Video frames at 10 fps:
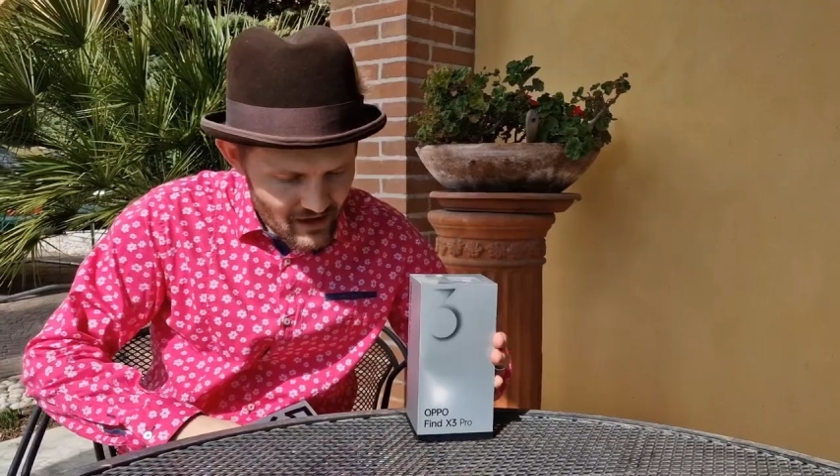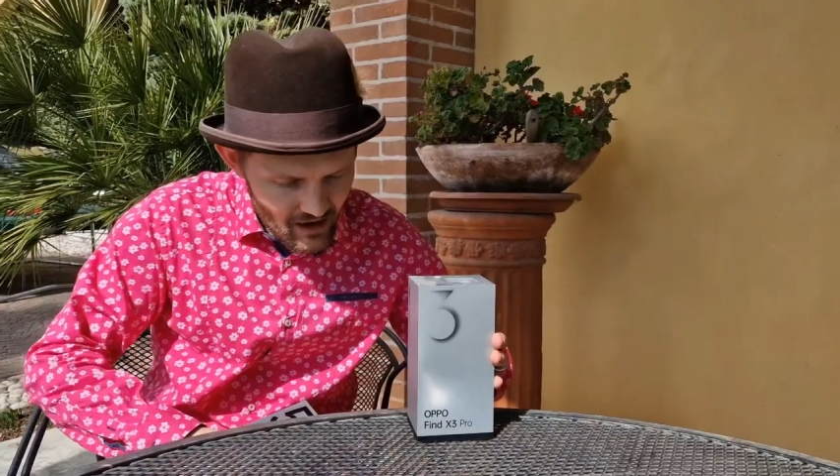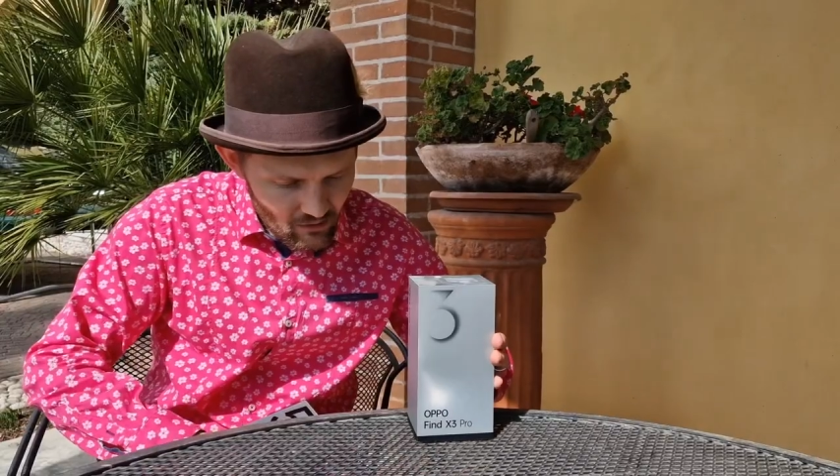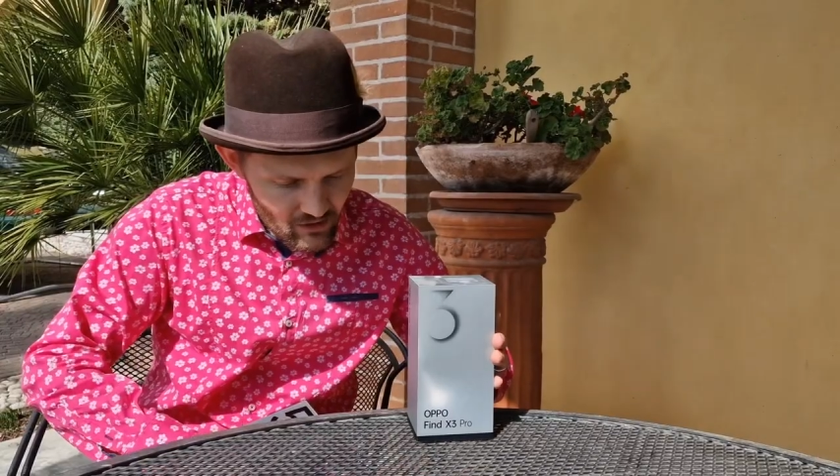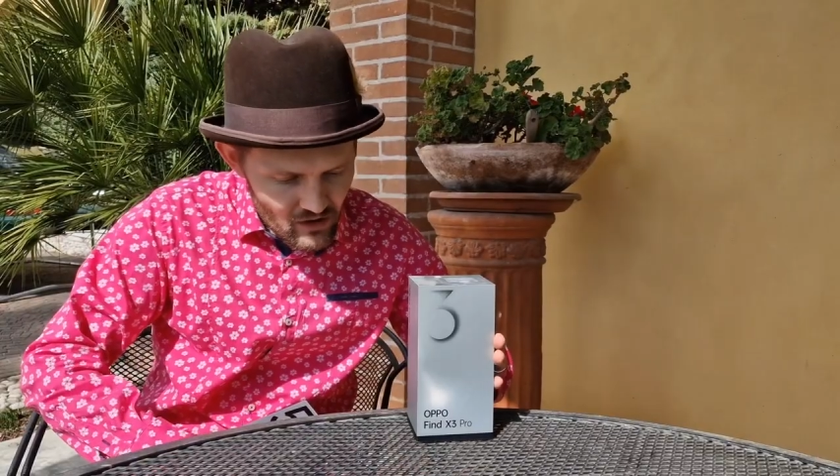
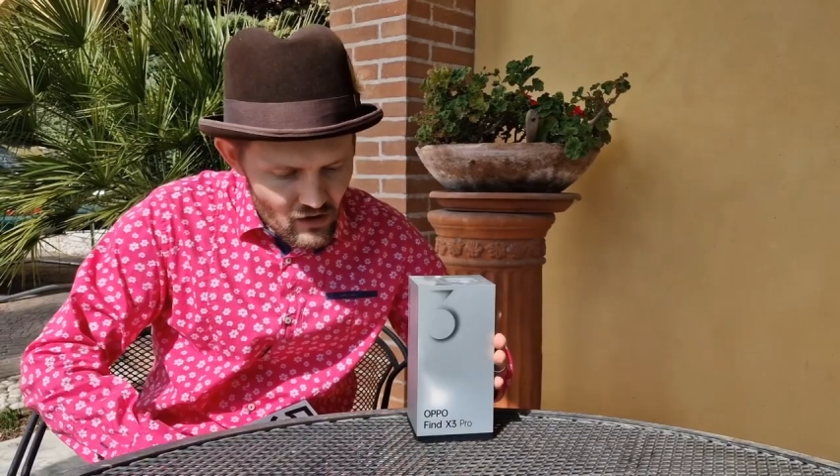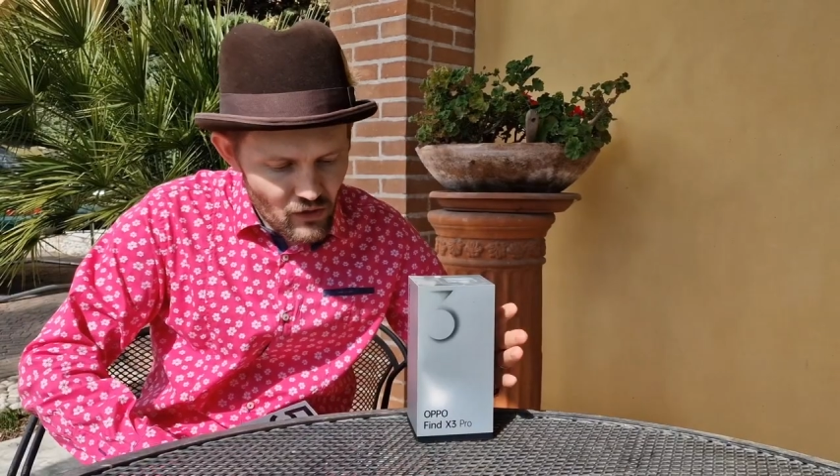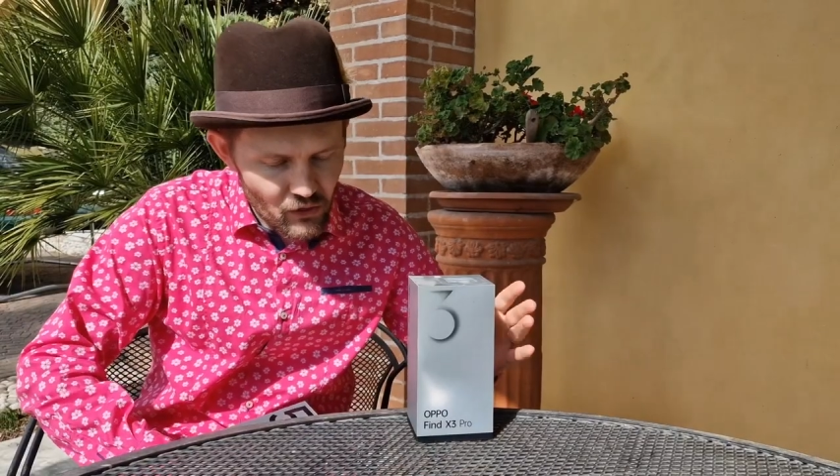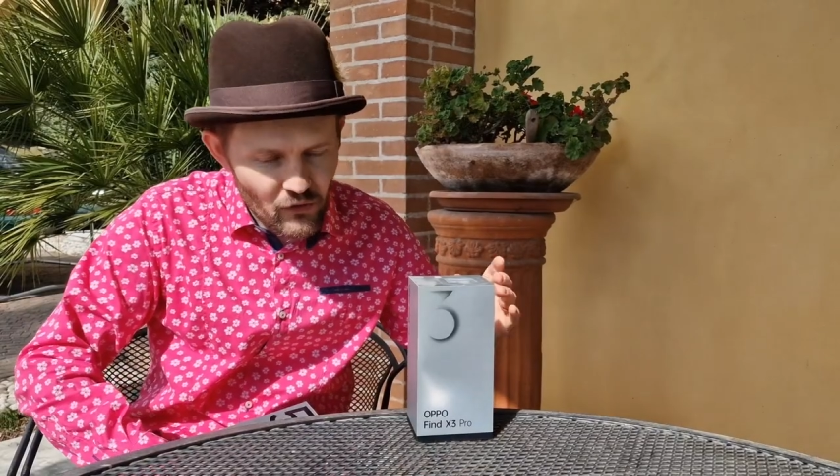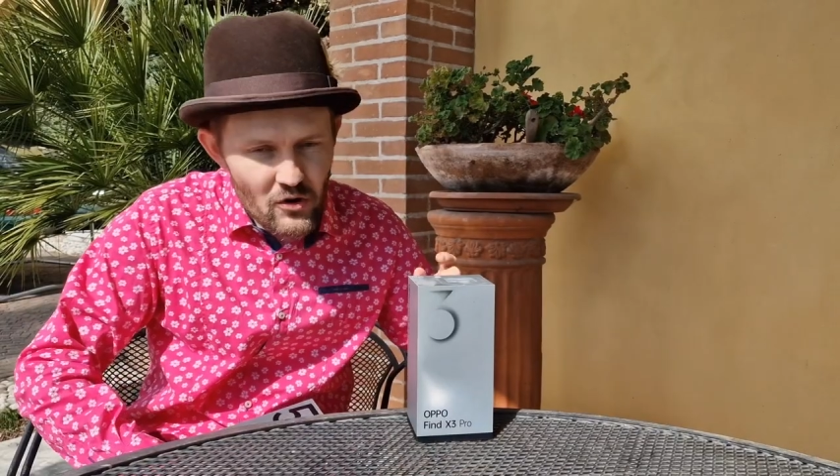Now,
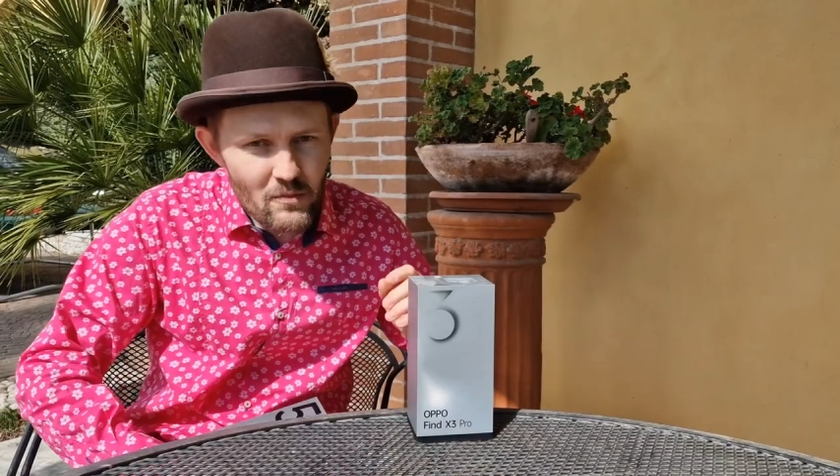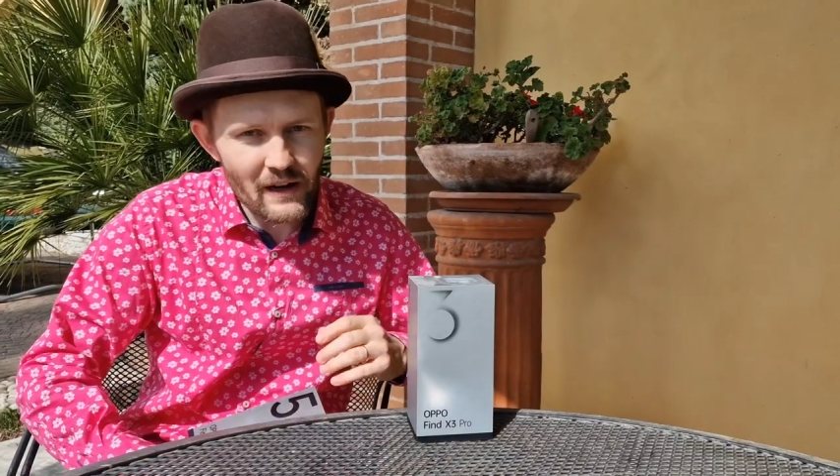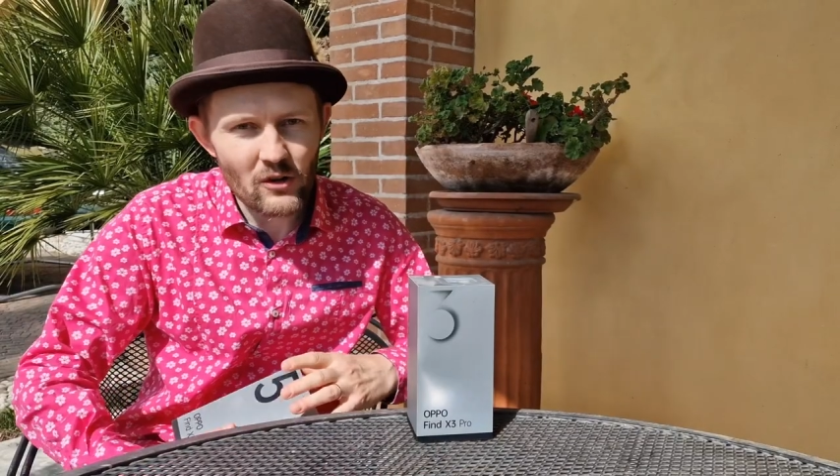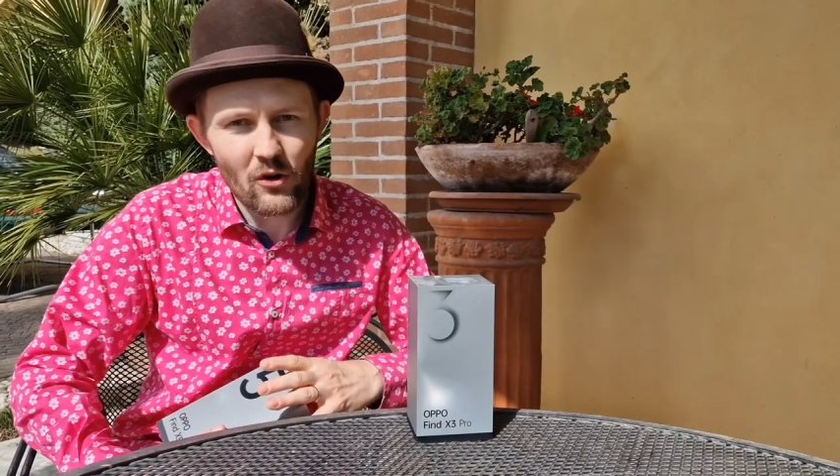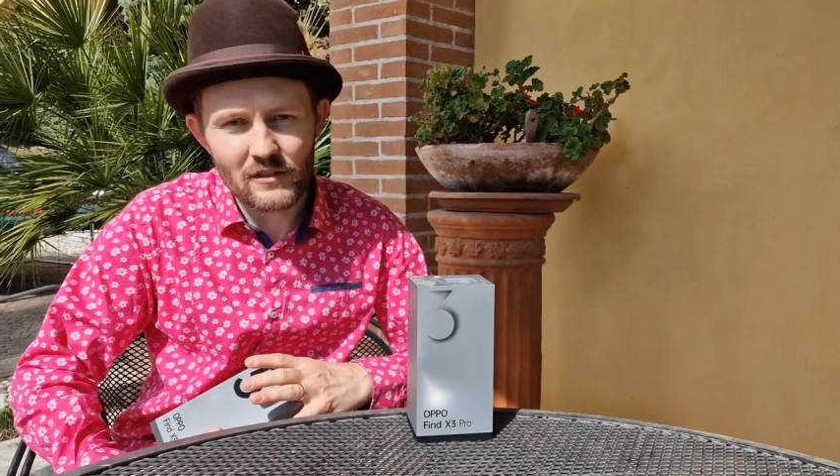through
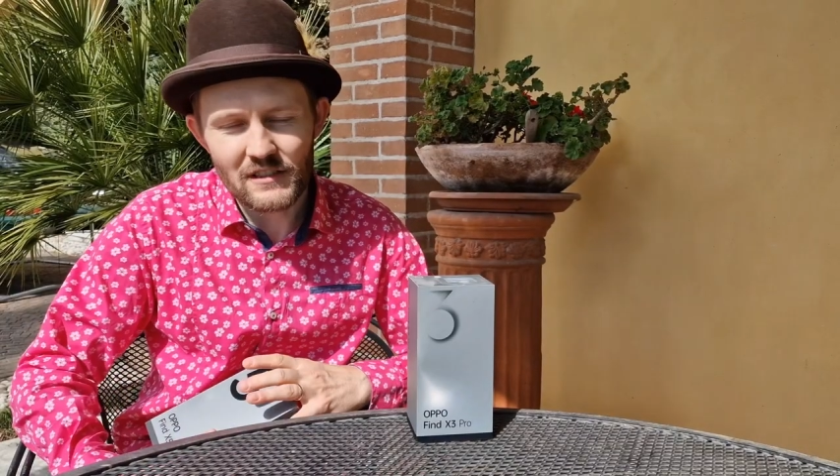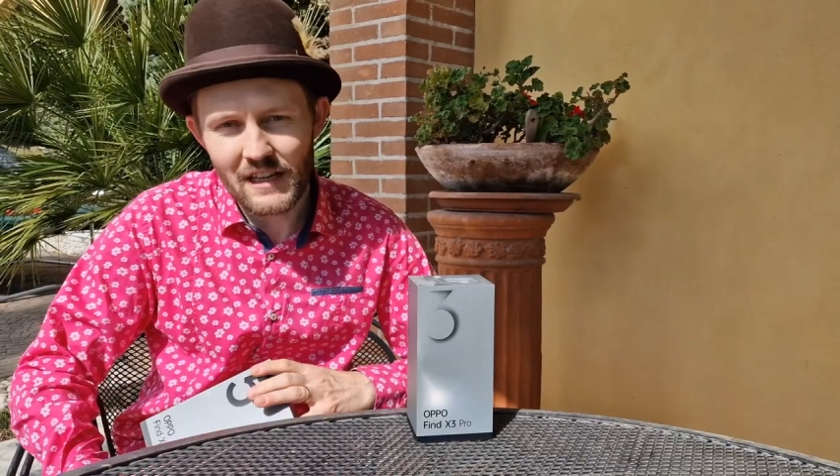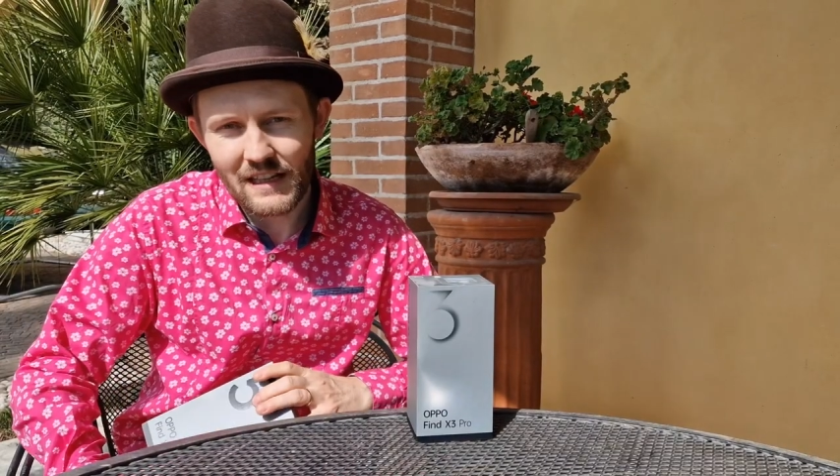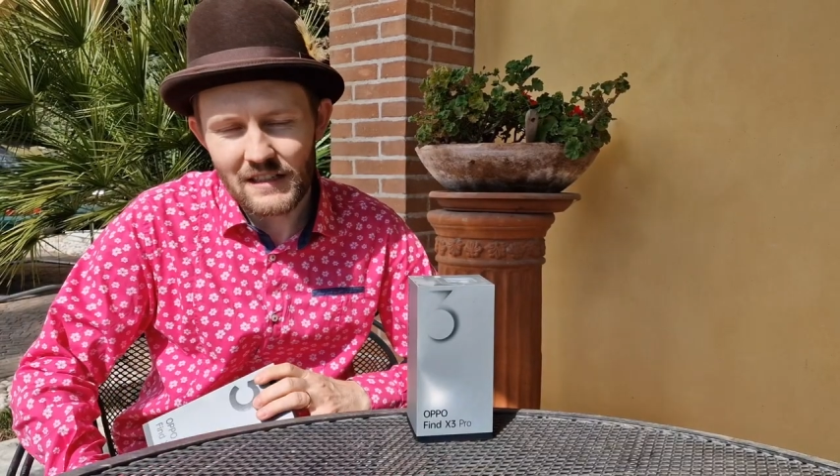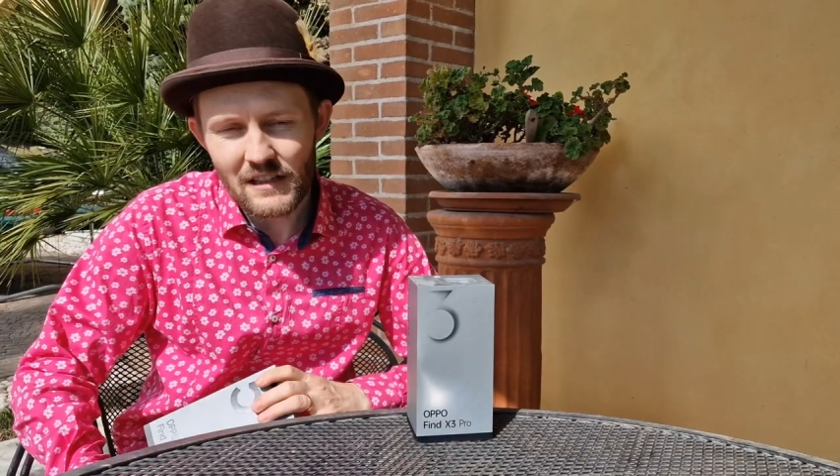my
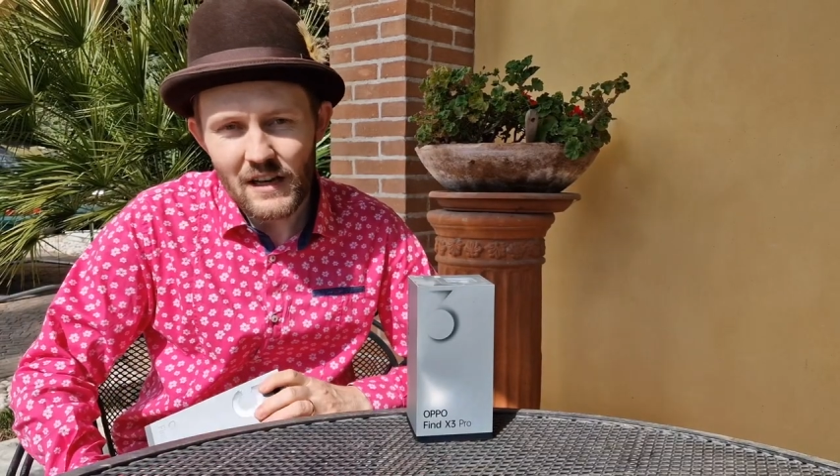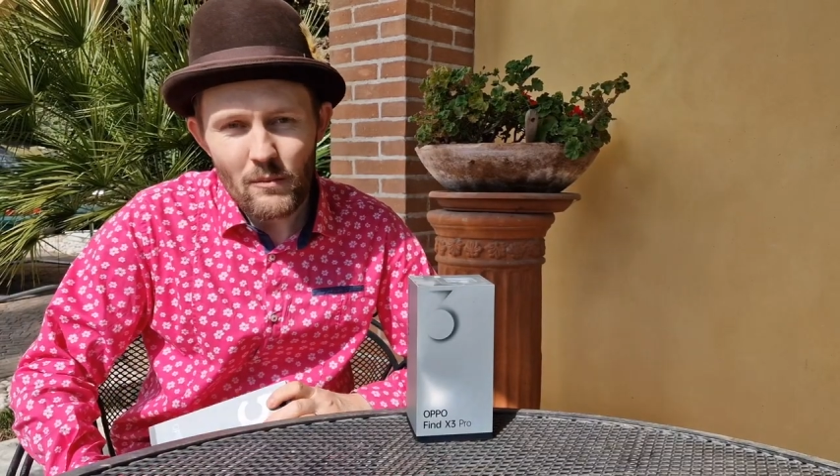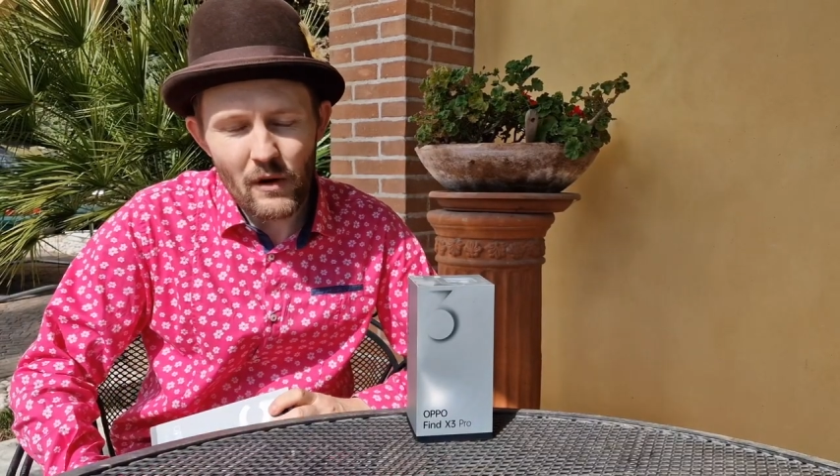content,